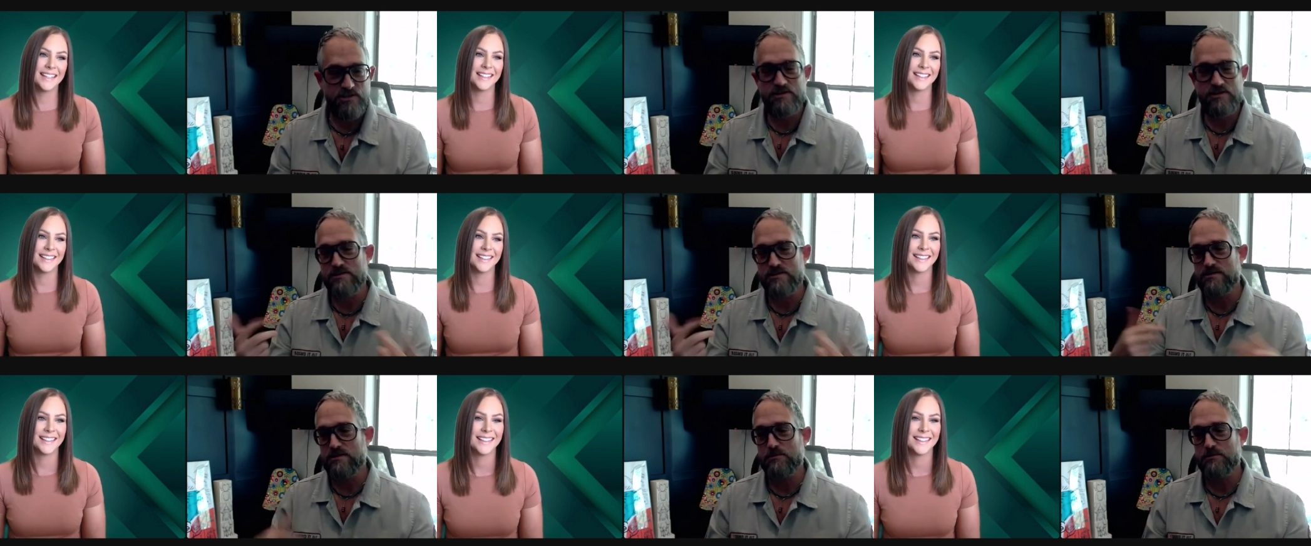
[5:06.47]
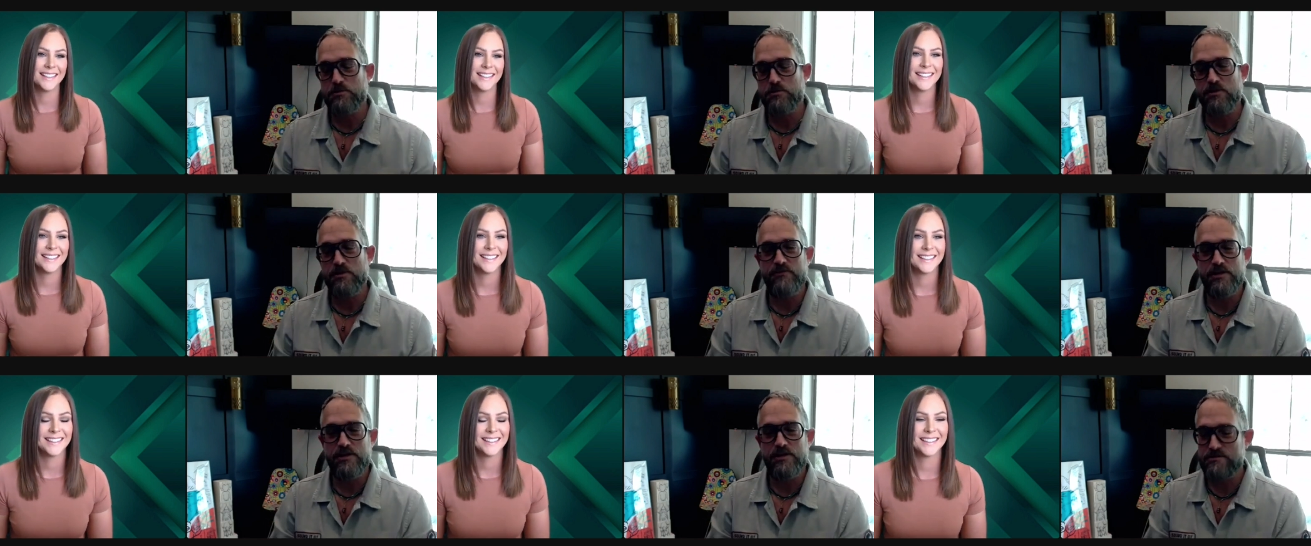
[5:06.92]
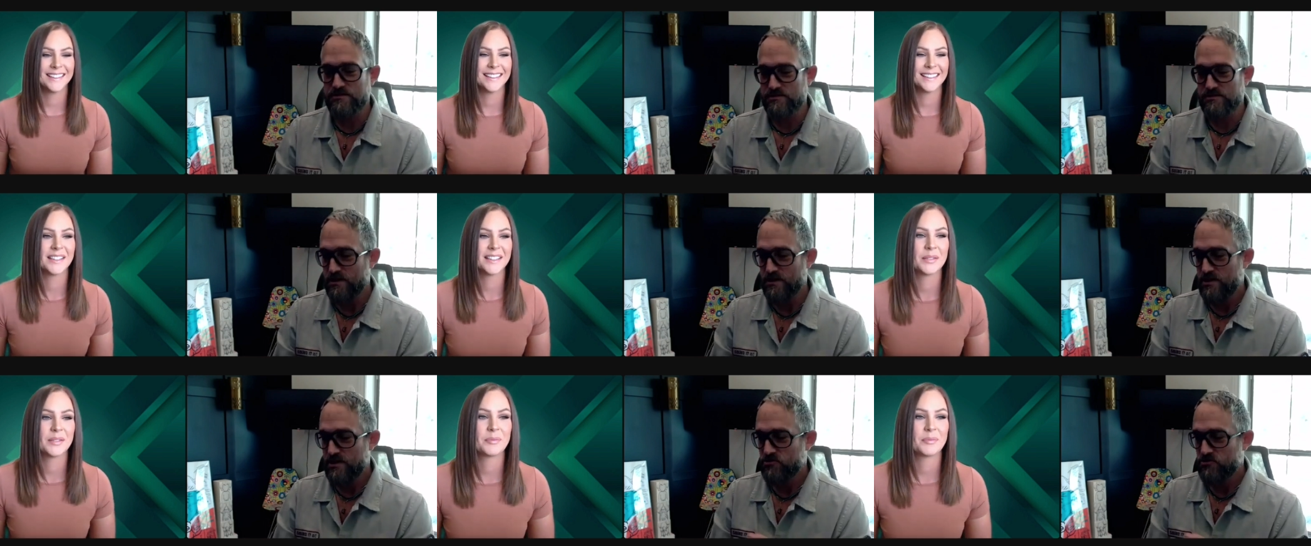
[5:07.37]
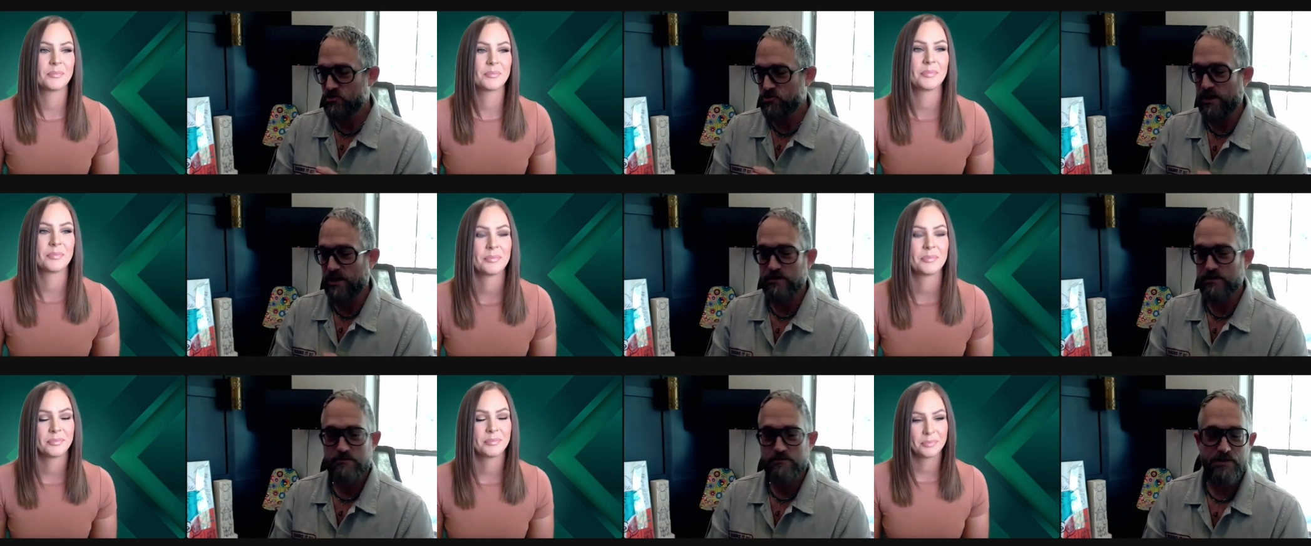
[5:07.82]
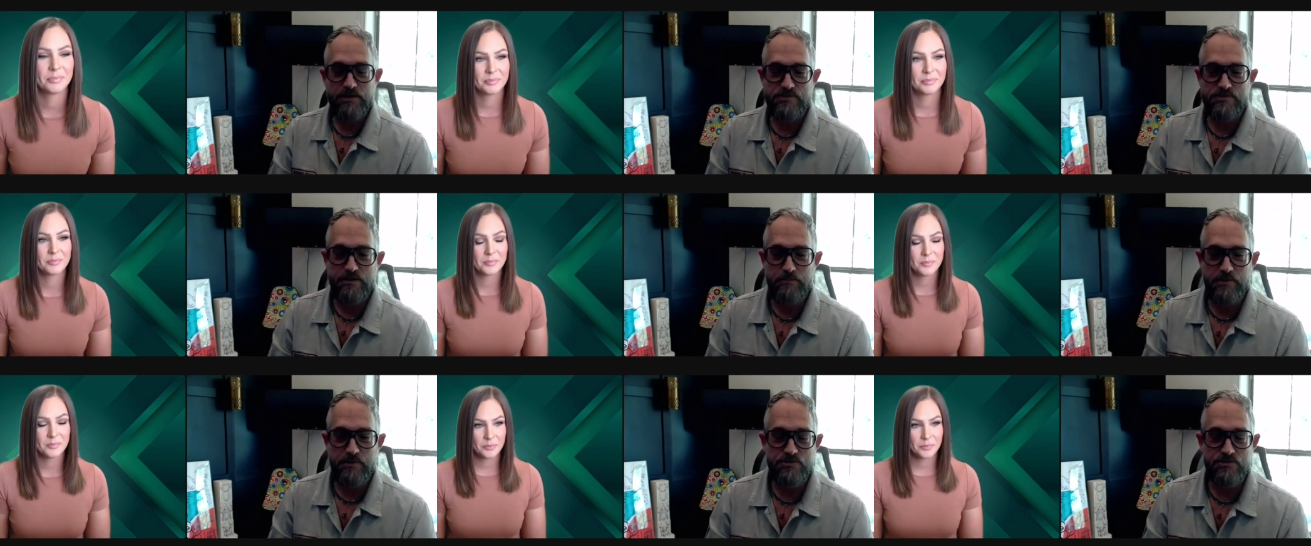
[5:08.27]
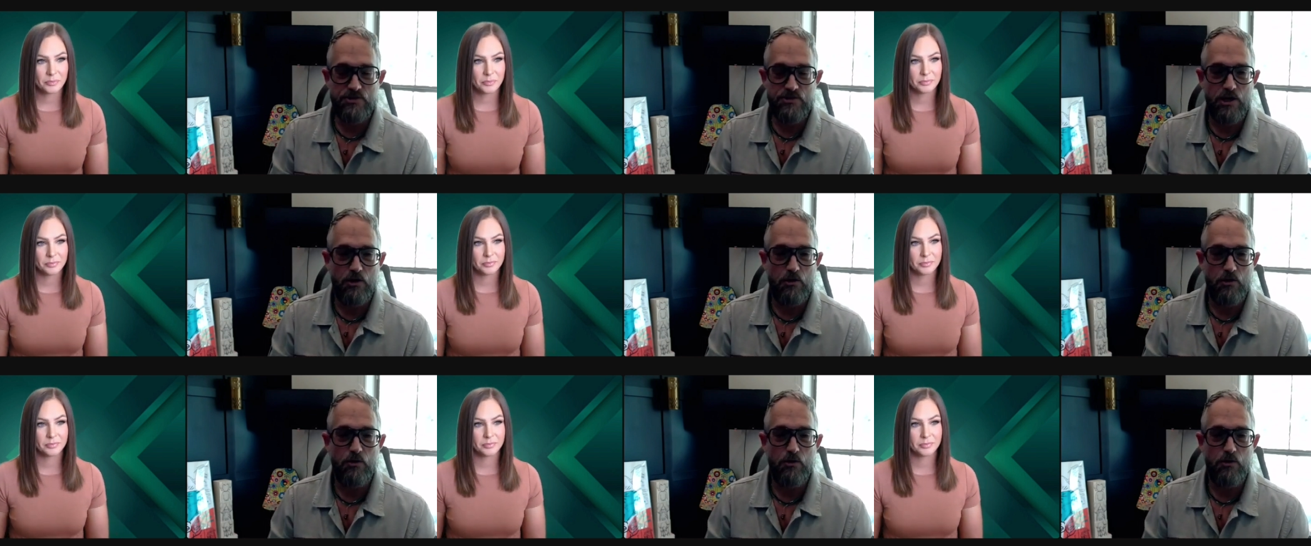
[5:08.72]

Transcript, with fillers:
Speaker 1: in a previous chat about 10 minutes ago.